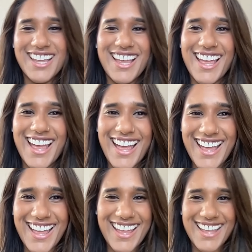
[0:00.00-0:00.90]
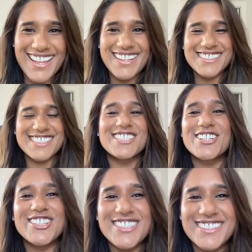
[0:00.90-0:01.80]

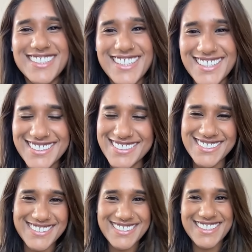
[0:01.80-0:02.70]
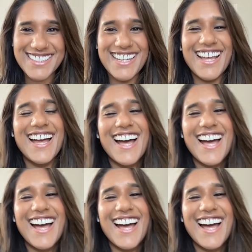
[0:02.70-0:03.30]
[no speech]